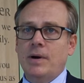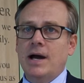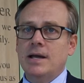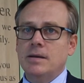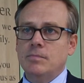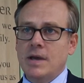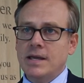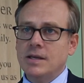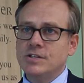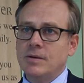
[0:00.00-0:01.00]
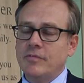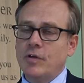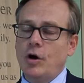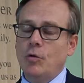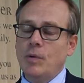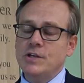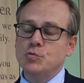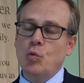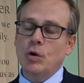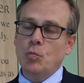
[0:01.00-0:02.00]
by making some of the hallways
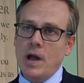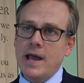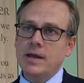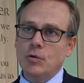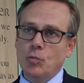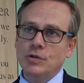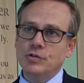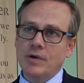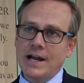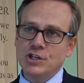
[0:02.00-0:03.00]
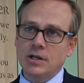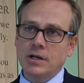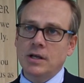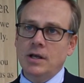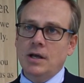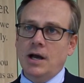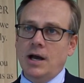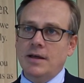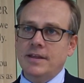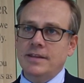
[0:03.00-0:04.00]
one way or one direction,
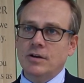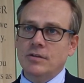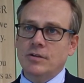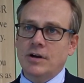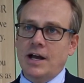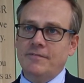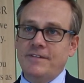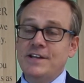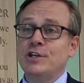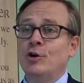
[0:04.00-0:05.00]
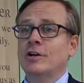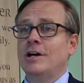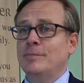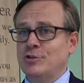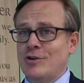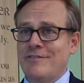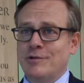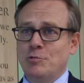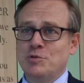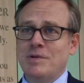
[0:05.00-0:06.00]
then they're not facing oncoming
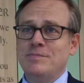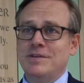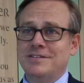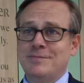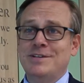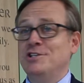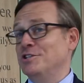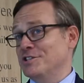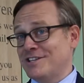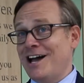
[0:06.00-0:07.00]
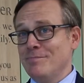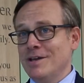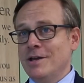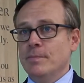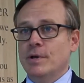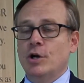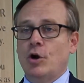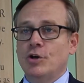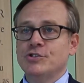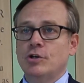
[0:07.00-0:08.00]
traffic, which might be a temptation to stop, but it
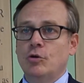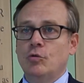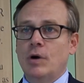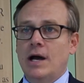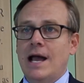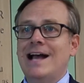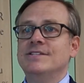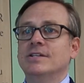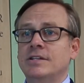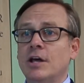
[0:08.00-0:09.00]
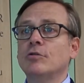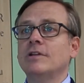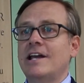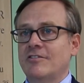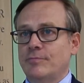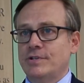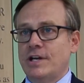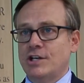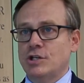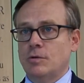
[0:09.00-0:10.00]
also adds another layer of
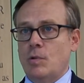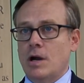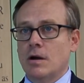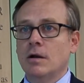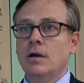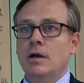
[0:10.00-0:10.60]
protection where